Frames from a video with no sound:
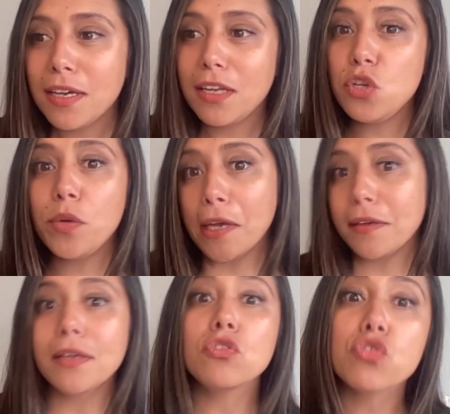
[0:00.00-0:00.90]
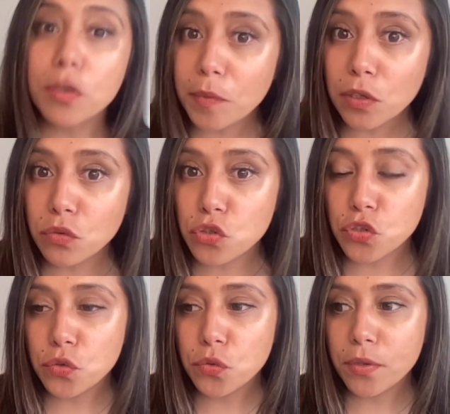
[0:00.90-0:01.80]
and you can't contribute
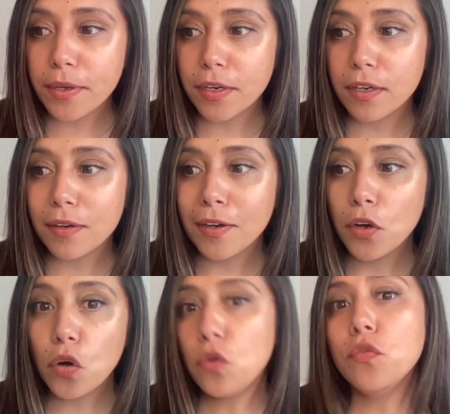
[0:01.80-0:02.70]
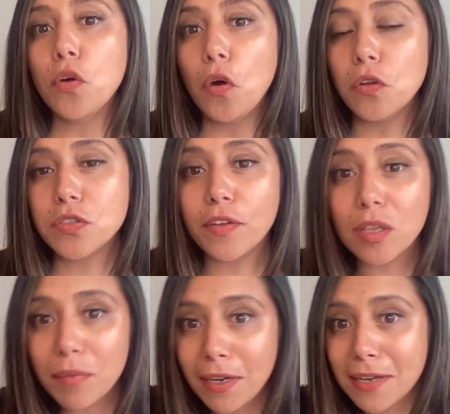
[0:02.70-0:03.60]
to their overall
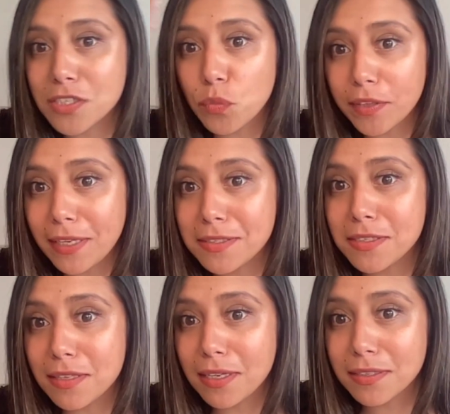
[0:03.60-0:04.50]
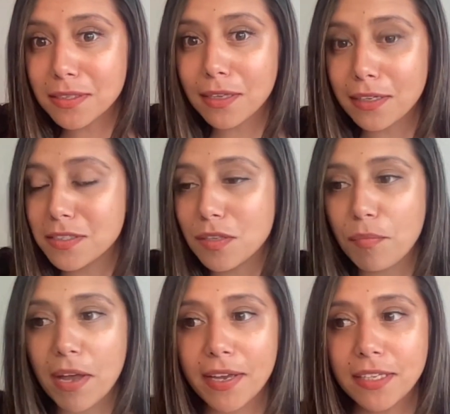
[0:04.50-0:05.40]
development as it relates to the intellect and the
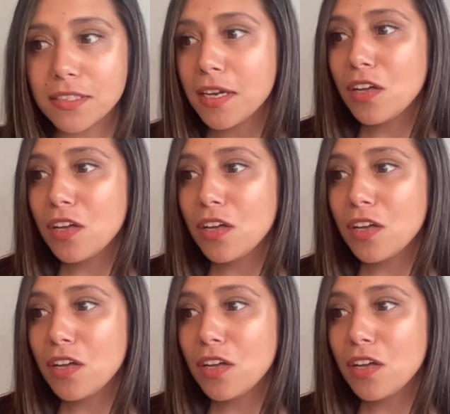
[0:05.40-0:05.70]
mind,